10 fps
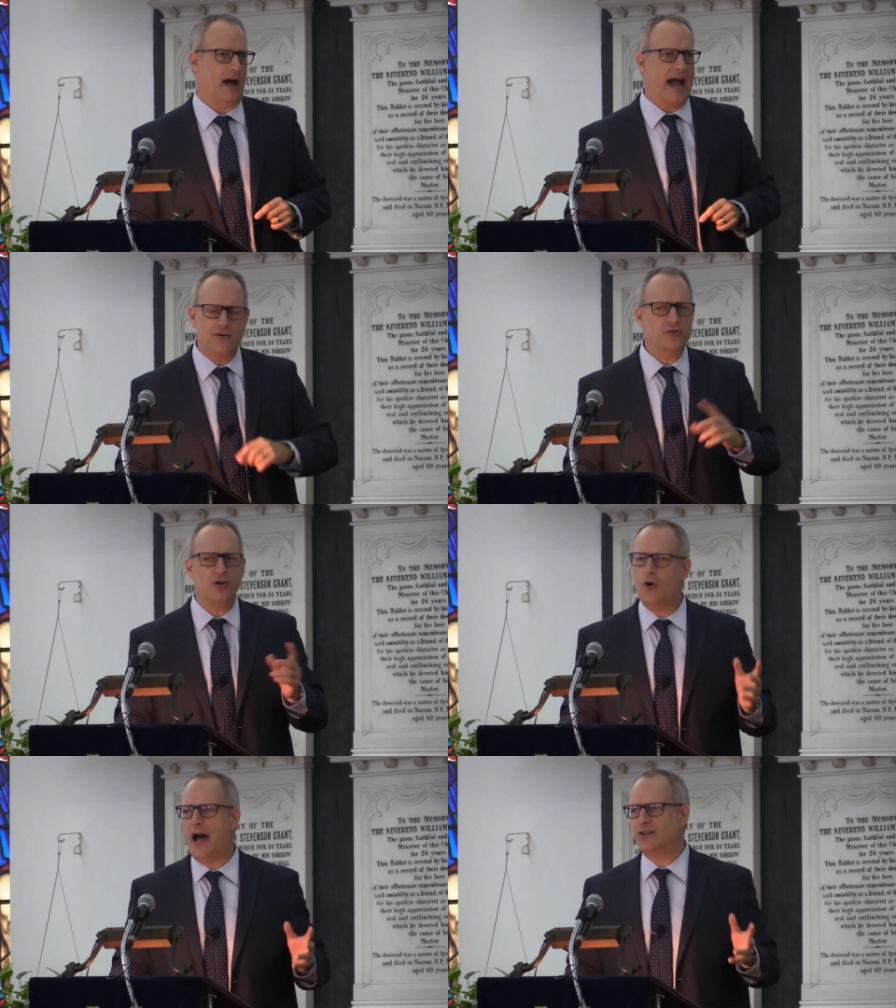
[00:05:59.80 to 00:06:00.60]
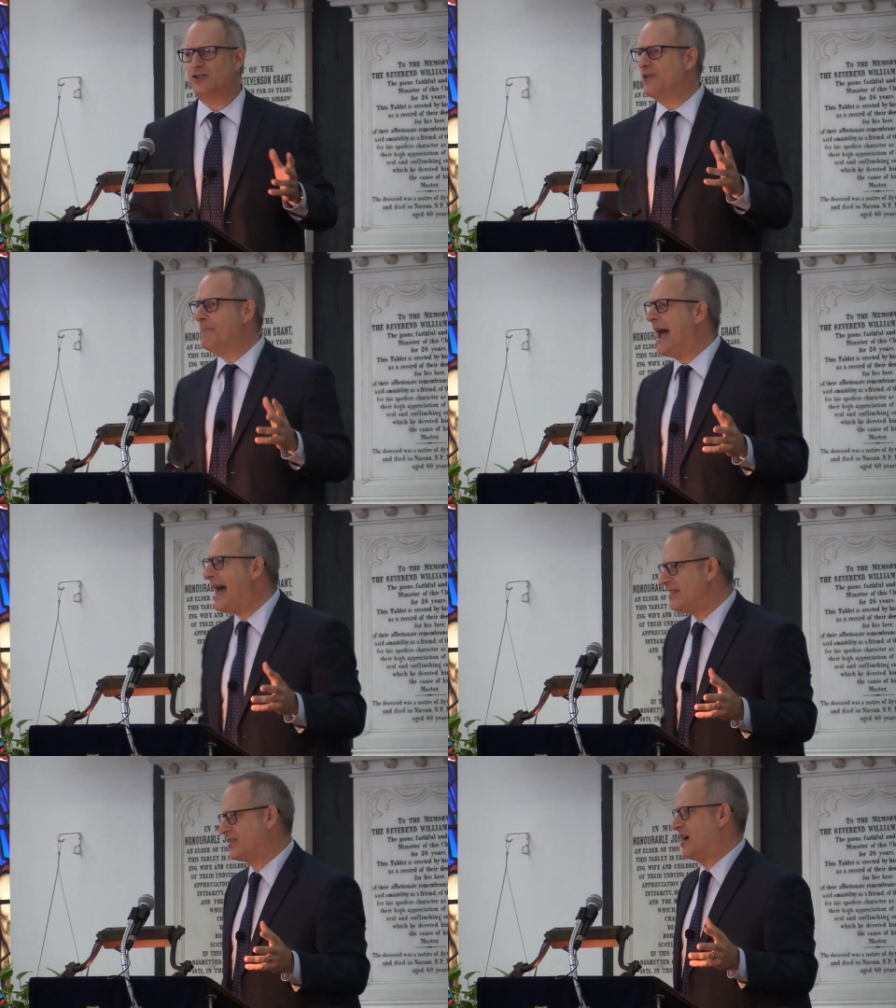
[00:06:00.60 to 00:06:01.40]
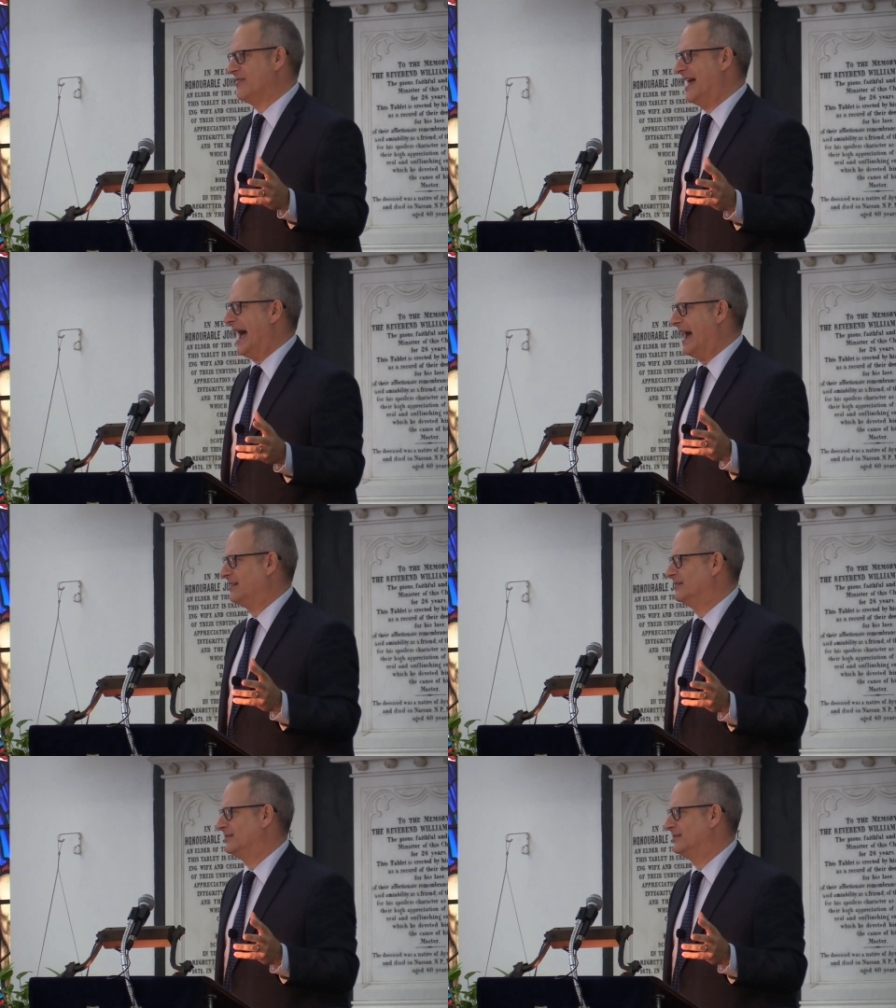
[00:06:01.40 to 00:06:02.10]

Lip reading: I don't know how to do the math on that.